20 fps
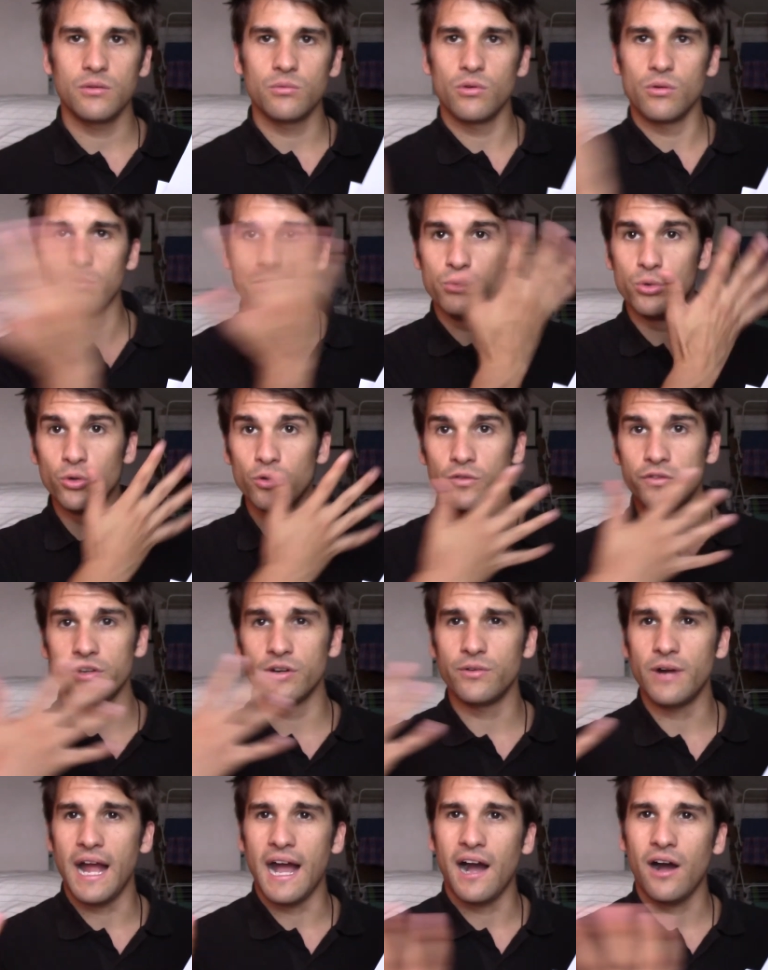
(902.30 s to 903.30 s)
moved
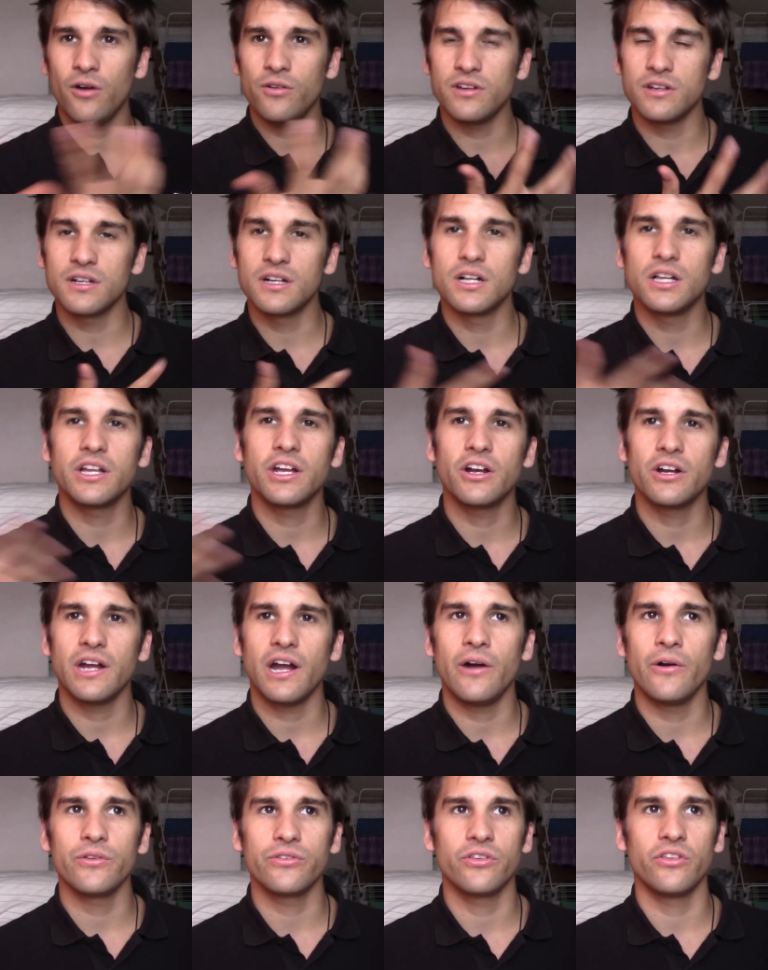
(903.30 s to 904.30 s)
around and cleared
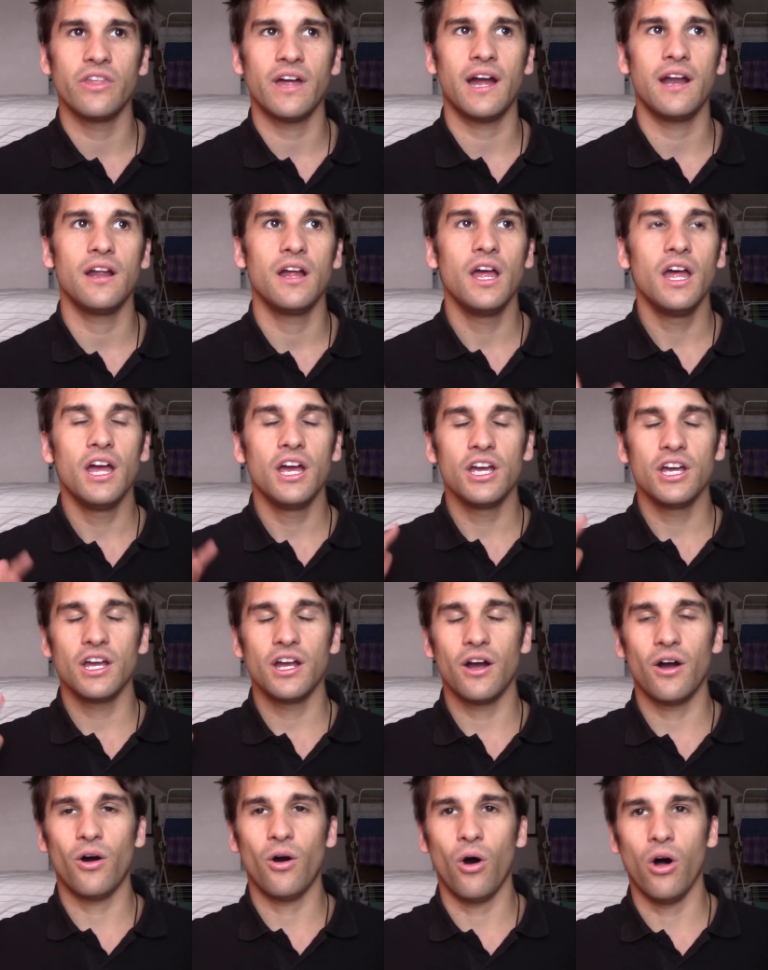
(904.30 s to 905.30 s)
out, so that
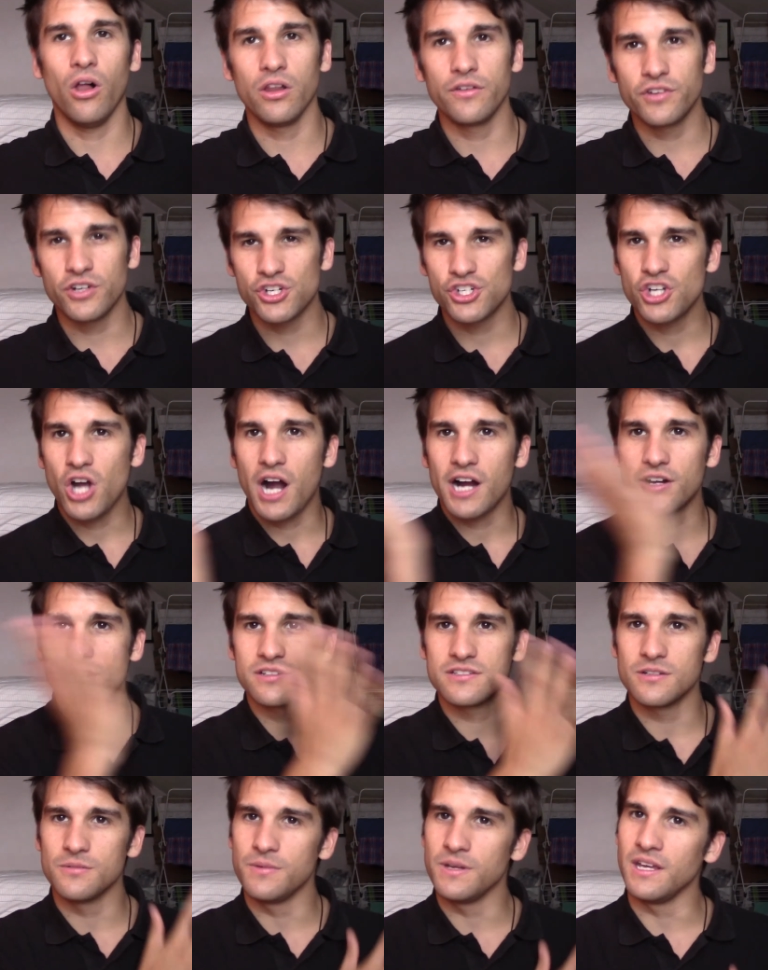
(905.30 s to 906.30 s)
all of your chakras
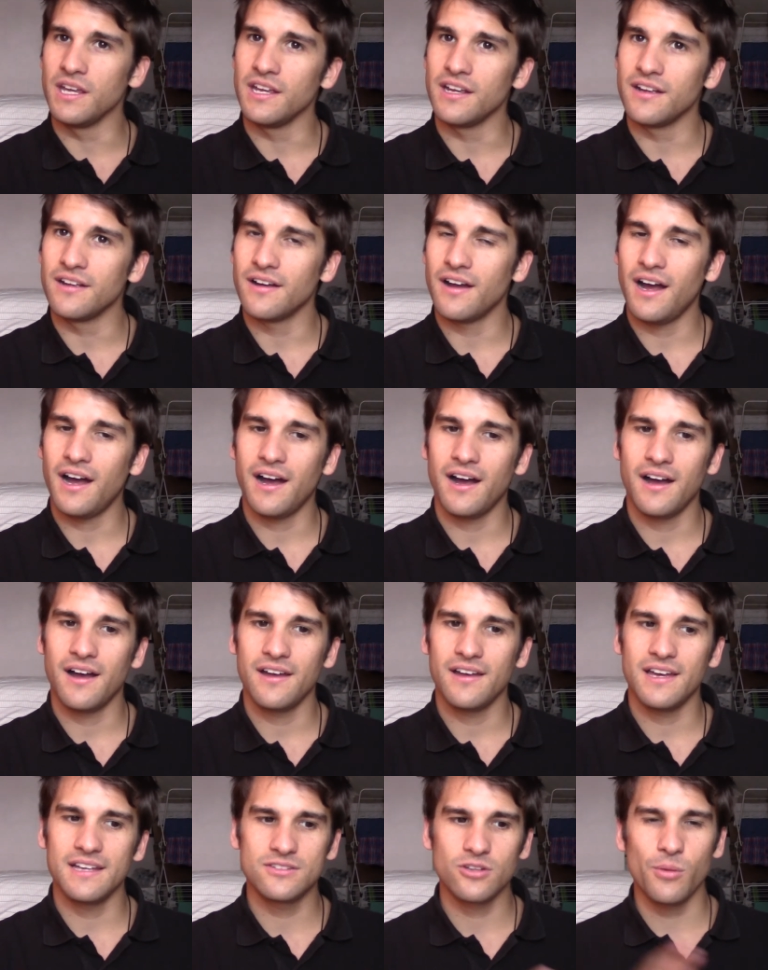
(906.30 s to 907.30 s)
are being,
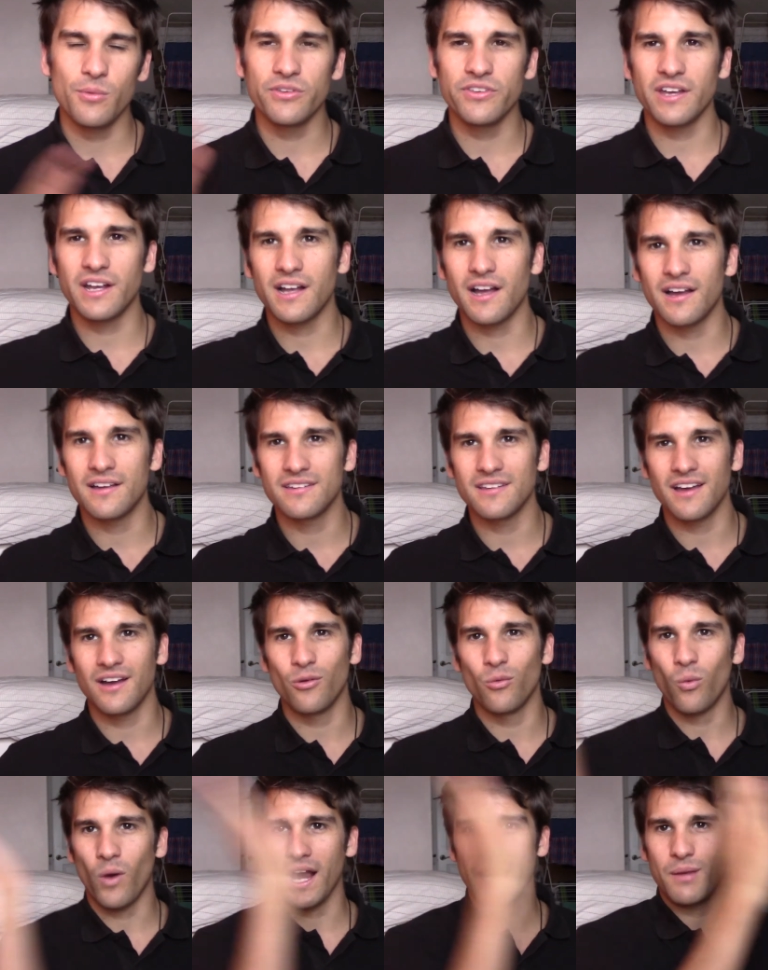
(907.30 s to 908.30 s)
it's almost like a
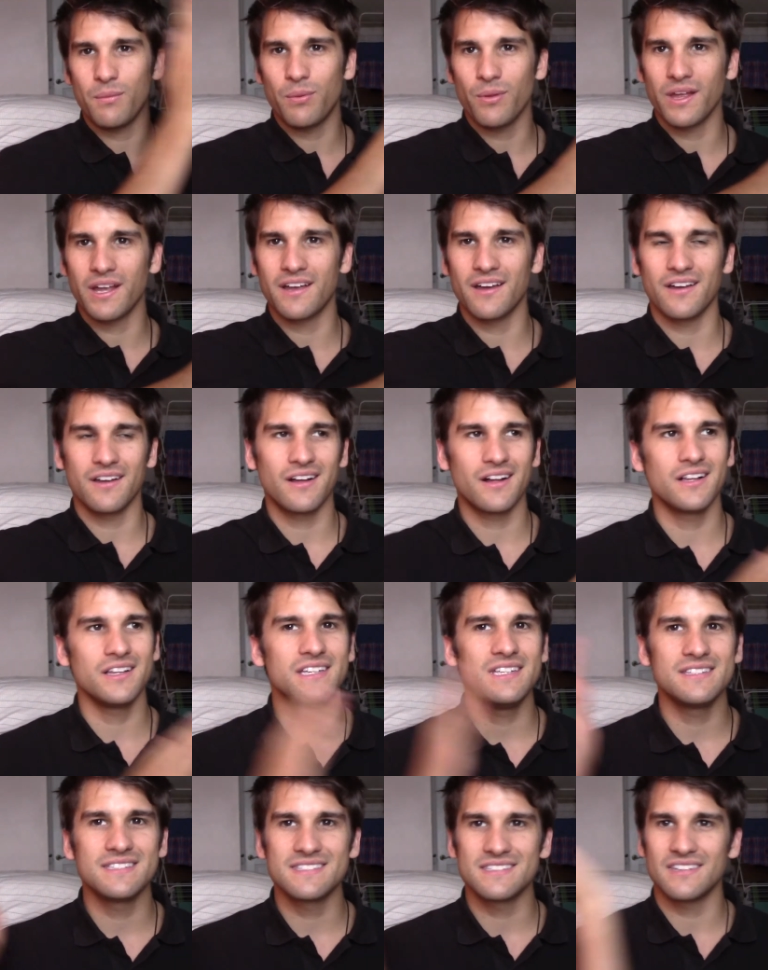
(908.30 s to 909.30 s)
wipe, like a
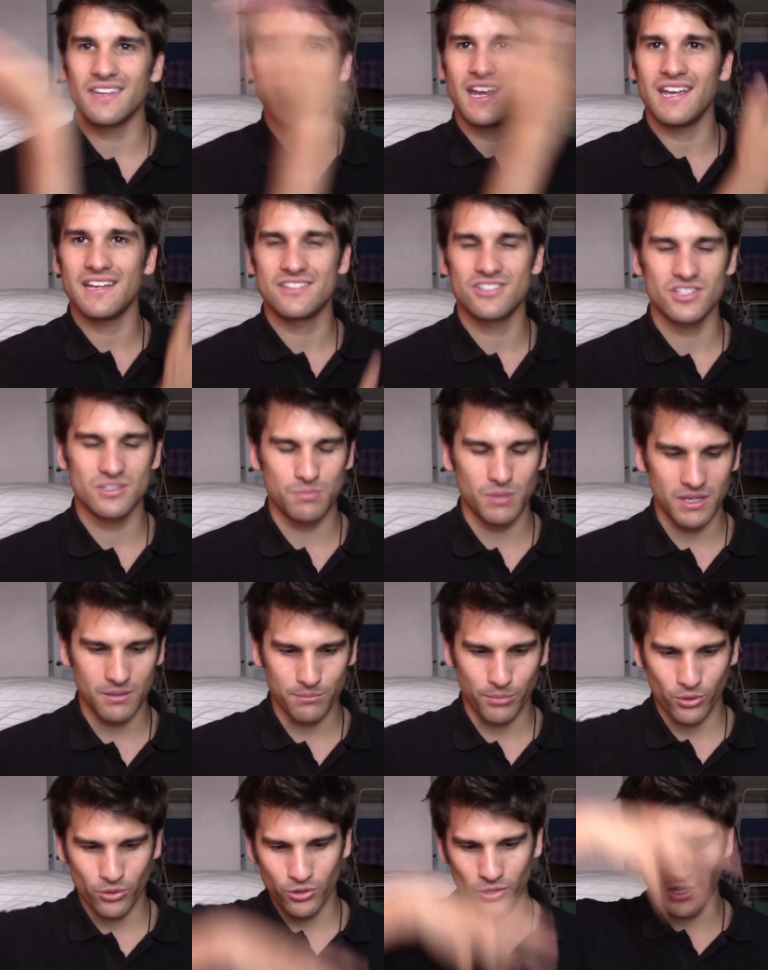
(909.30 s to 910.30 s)
clean slate. It's just being
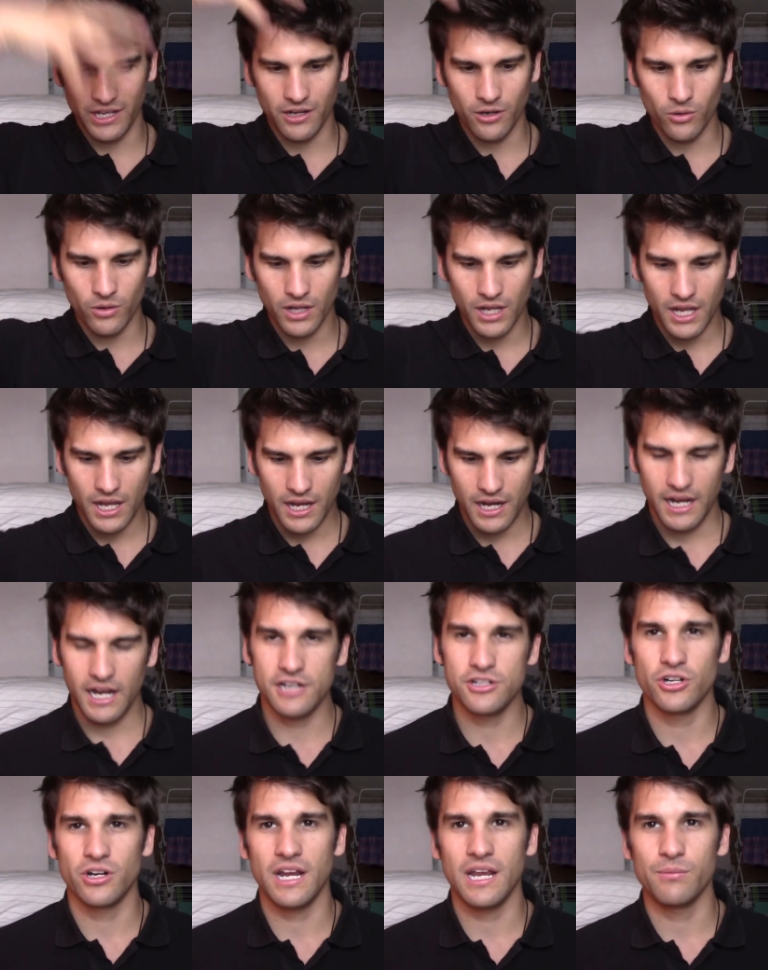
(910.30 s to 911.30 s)
pulled out, and
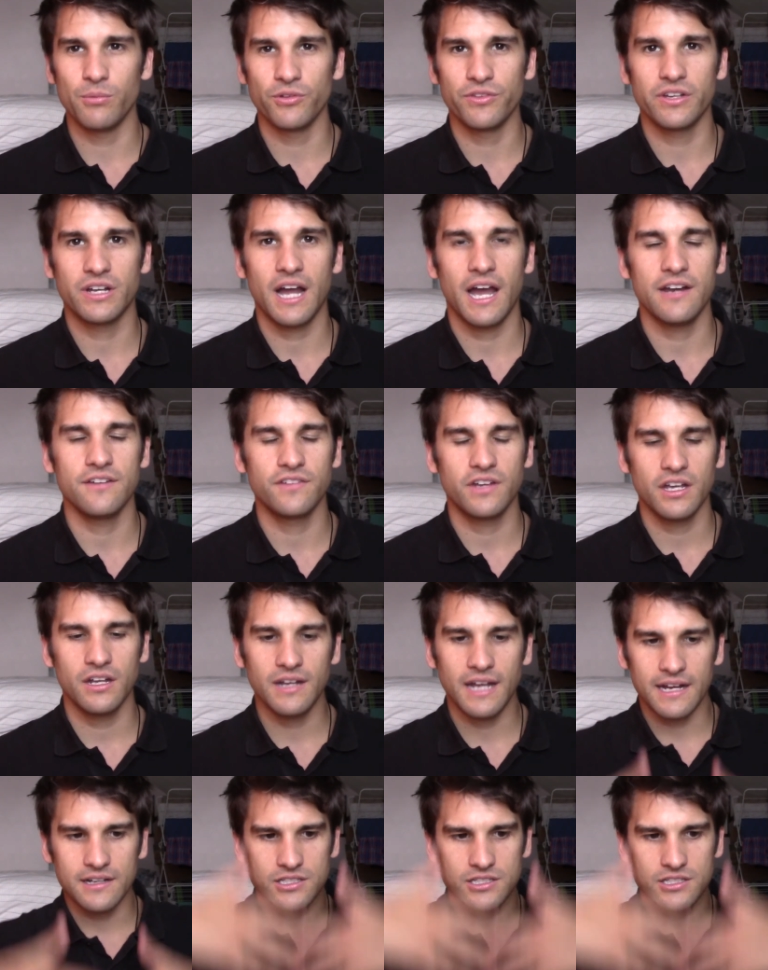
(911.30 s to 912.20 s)
you're able to kind of connect